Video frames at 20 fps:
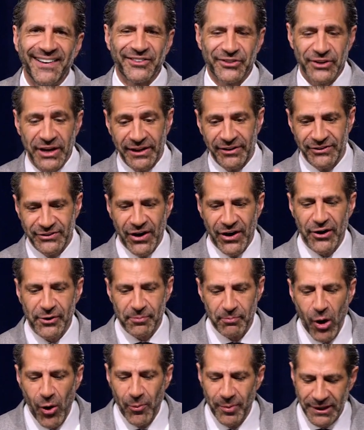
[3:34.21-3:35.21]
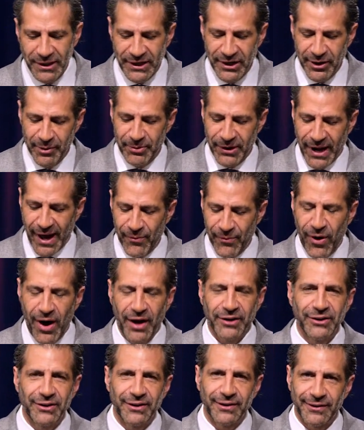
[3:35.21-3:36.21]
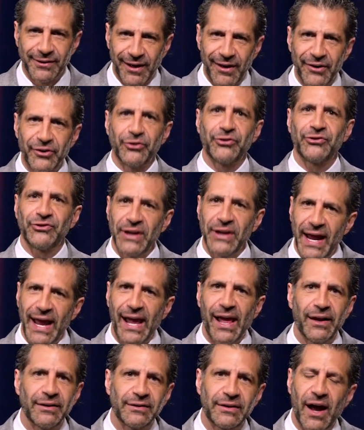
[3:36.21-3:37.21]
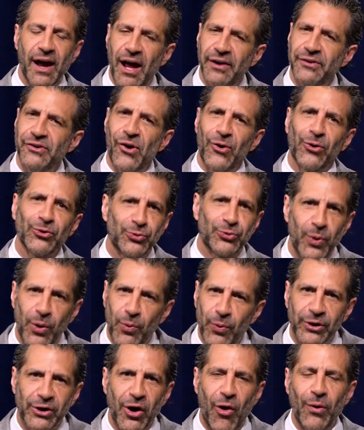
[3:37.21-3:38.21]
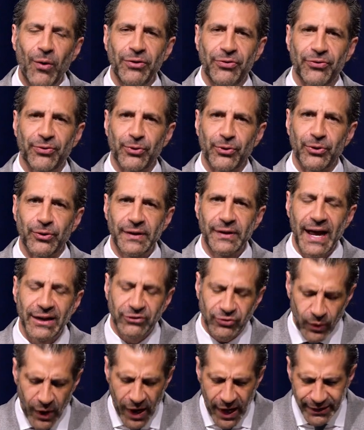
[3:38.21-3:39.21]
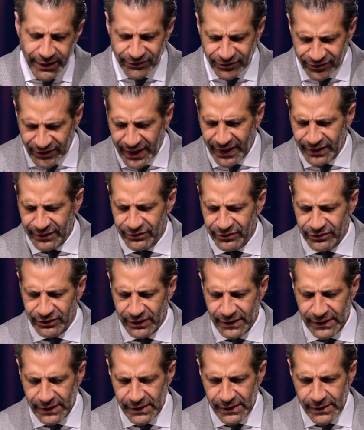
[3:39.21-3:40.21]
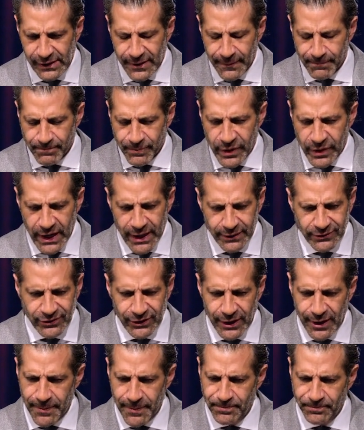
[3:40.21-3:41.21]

create a dark moment here, but I want you to understand God knows what we're going through. And that's why it says that